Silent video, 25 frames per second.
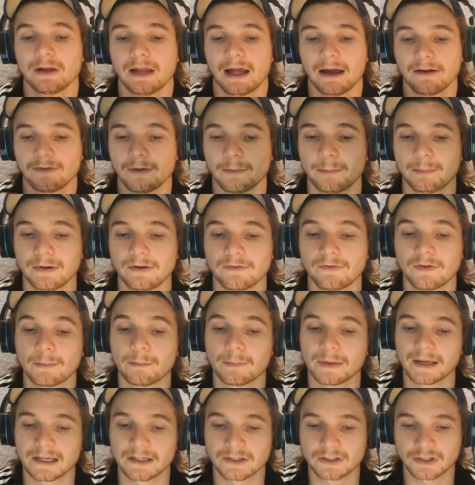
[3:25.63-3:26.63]
to have a bit of a
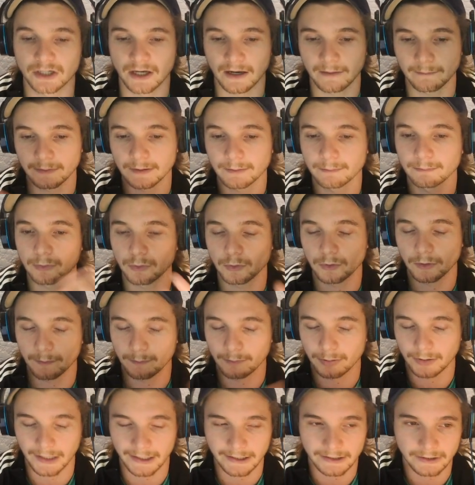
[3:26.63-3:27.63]
bigger champion pool of
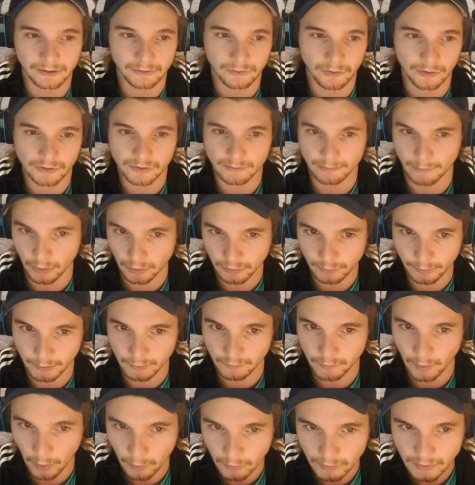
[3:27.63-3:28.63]
play across multiple
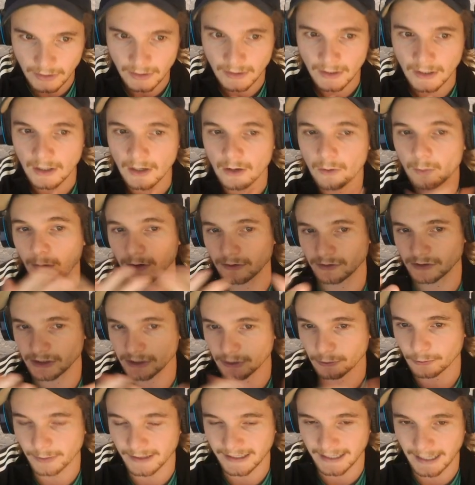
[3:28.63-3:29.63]
roles while
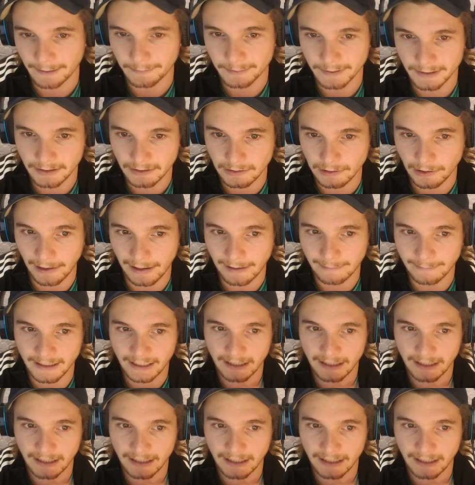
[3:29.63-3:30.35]
still being able to climb.